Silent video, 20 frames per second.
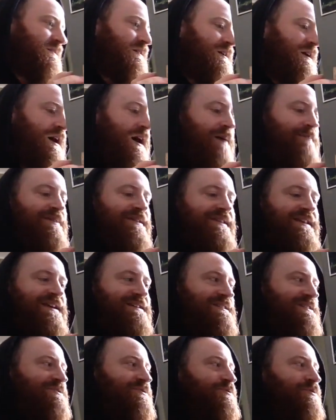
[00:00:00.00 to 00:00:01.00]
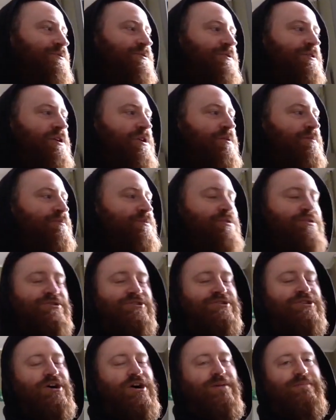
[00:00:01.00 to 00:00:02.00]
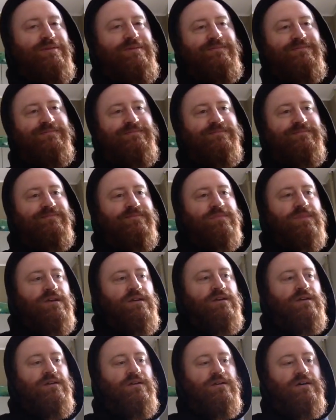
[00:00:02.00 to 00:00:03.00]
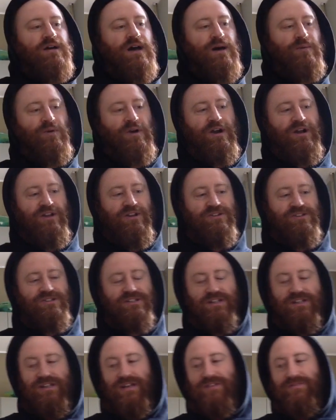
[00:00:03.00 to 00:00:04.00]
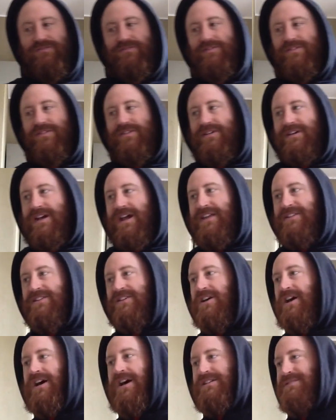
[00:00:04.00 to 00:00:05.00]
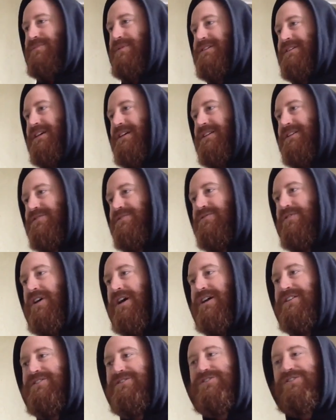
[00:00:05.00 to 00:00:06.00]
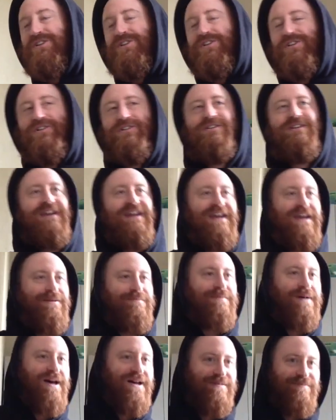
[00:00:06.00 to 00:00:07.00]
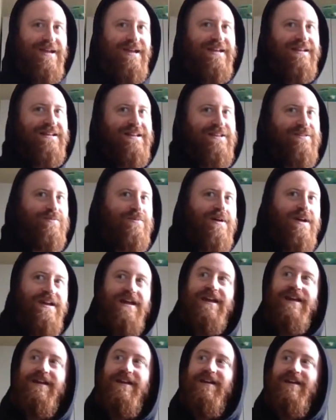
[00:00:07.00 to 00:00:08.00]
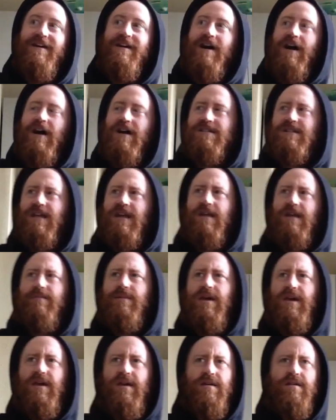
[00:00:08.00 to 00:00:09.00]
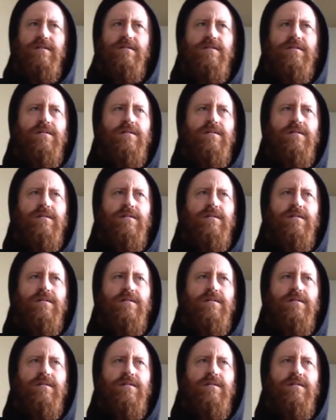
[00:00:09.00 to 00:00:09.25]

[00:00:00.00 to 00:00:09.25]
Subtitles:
But there's this cool homebrew shop up where I used to live, and the guy speaks English fine, and so he emailed me in Lithuanian asking me,